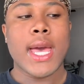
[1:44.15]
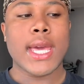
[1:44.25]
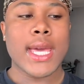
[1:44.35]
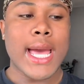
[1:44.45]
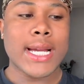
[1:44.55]

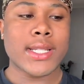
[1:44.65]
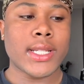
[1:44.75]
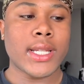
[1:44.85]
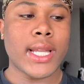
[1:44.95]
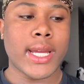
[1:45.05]
It
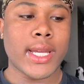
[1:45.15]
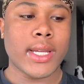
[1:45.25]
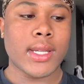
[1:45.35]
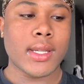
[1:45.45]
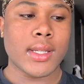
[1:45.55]
actually like,
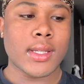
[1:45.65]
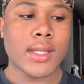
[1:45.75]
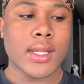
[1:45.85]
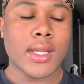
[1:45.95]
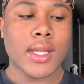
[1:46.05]

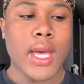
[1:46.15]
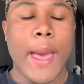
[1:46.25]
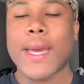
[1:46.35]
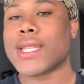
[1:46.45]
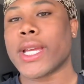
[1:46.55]

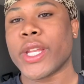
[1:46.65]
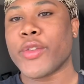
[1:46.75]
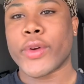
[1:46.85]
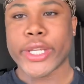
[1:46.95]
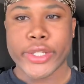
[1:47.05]
it's like an
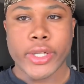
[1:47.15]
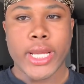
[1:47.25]
eraser.